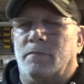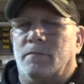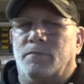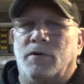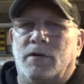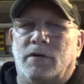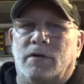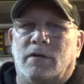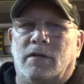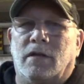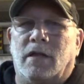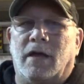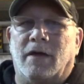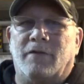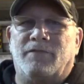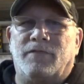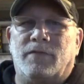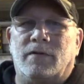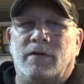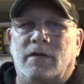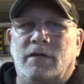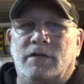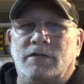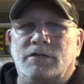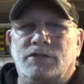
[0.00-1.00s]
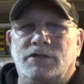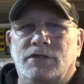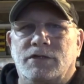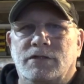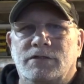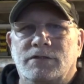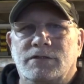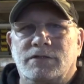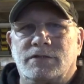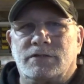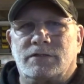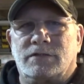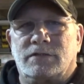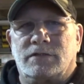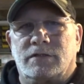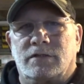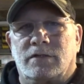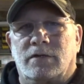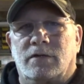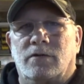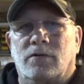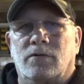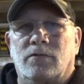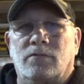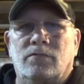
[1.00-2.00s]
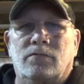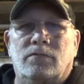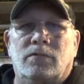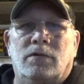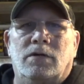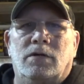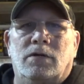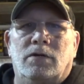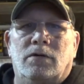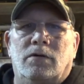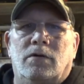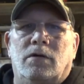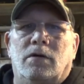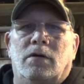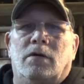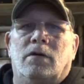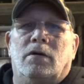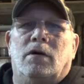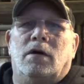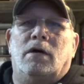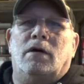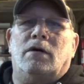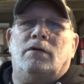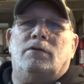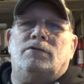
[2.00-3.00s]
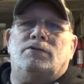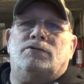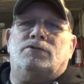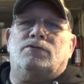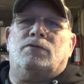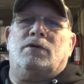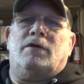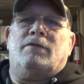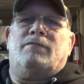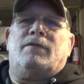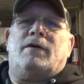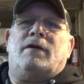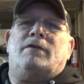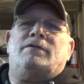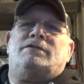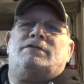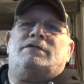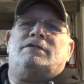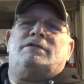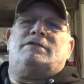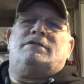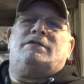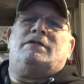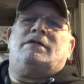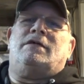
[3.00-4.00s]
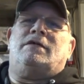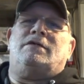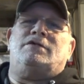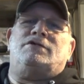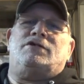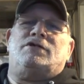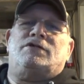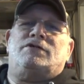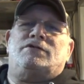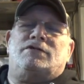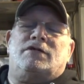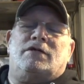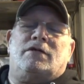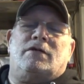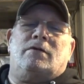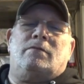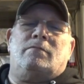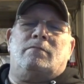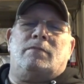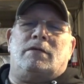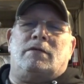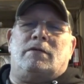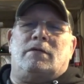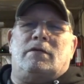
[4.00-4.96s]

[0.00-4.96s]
putting Lifen engines, 125cc engines in them,